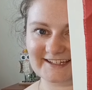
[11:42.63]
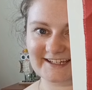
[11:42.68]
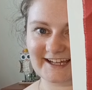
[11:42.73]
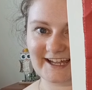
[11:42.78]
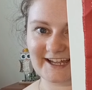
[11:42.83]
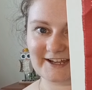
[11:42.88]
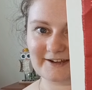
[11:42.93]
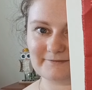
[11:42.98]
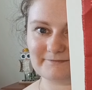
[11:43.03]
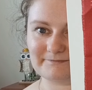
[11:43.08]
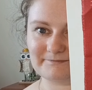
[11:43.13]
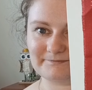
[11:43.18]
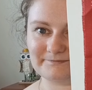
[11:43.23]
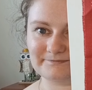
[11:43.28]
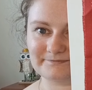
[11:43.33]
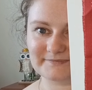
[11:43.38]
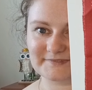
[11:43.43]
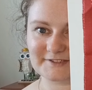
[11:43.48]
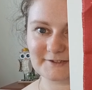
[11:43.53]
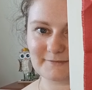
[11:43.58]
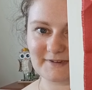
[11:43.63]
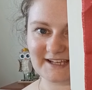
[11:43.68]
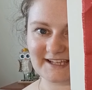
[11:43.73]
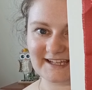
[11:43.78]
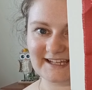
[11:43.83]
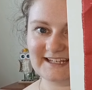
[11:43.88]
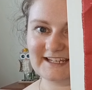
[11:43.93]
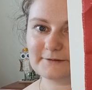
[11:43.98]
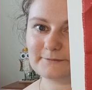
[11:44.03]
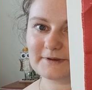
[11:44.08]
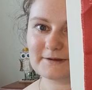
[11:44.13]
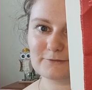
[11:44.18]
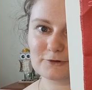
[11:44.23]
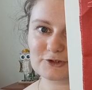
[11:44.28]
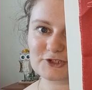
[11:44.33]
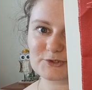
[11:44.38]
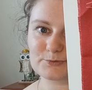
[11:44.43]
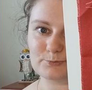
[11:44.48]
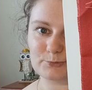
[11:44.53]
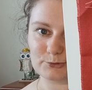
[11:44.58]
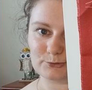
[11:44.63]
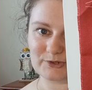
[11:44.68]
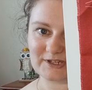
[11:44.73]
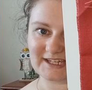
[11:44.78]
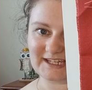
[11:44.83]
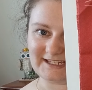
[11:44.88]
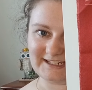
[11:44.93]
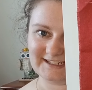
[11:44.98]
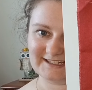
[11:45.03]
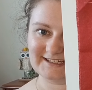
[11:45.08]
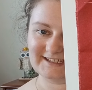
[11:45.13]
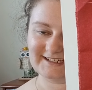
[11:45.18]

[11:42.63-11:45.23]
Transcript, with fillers: um, to make it a little bit more spooky.